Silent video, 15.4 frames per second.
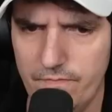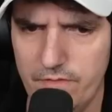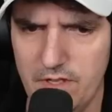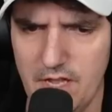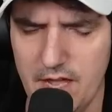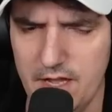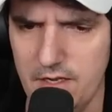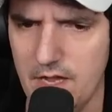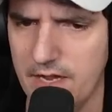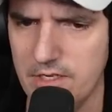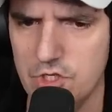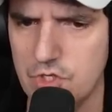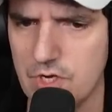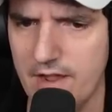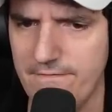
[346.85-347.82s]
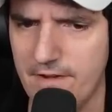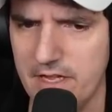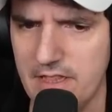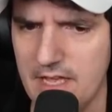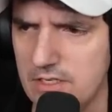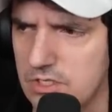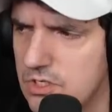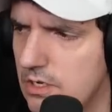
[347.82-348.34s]
Yeah, I find
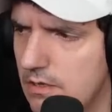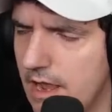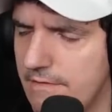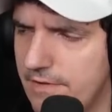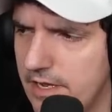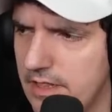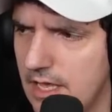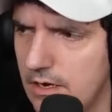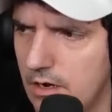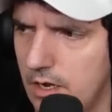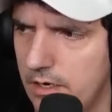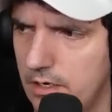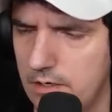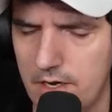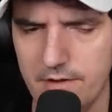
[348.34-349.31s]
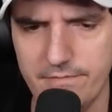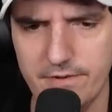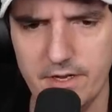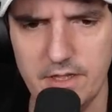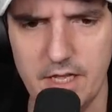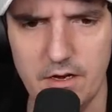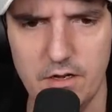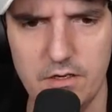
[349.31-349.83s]
that odd. I
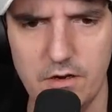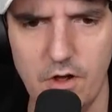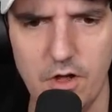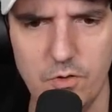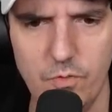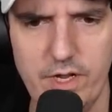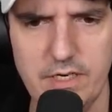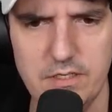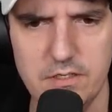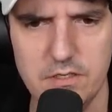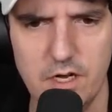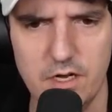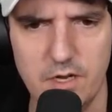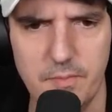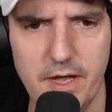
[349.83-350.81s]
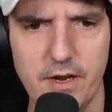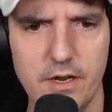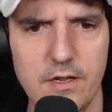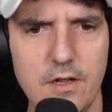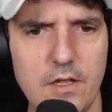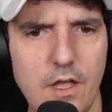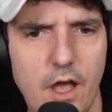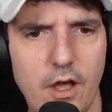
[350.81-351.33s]
find that an odd way to talk about it.
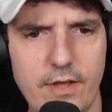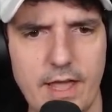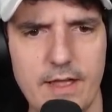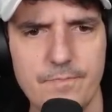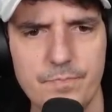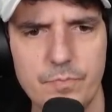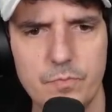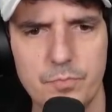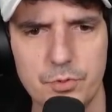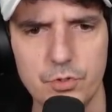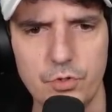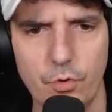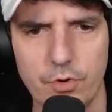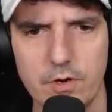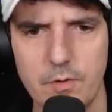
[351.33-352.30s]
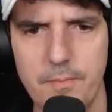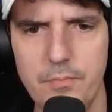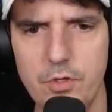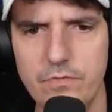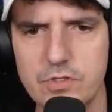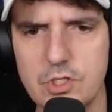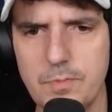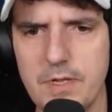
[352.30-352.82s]
Okay, Broodlord,
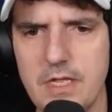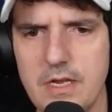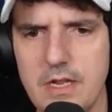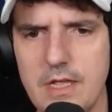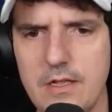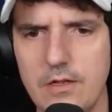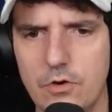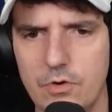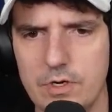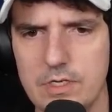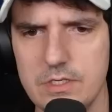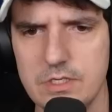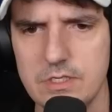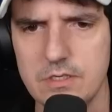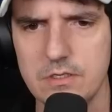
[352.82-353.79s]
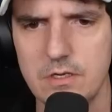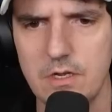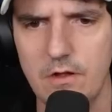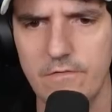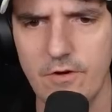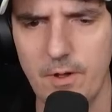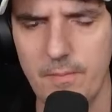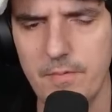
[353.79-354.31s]
move speed increased
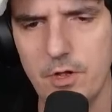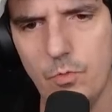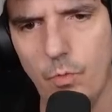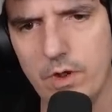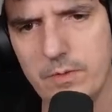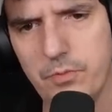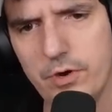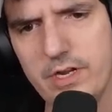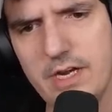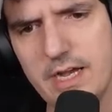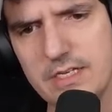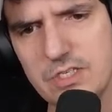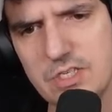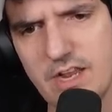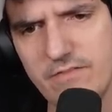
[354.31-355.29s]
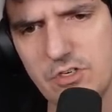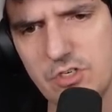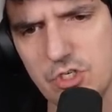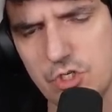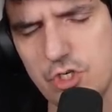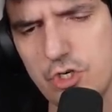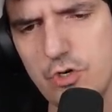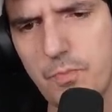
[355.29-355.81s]
from 1.97 to
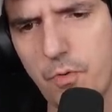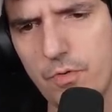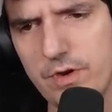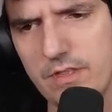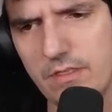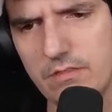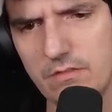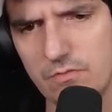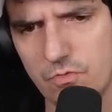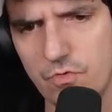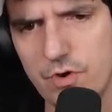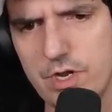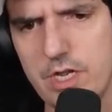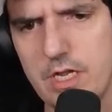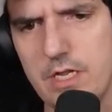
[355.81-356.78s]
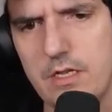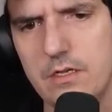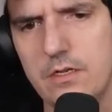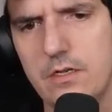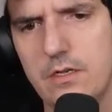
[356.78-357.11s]
2.3.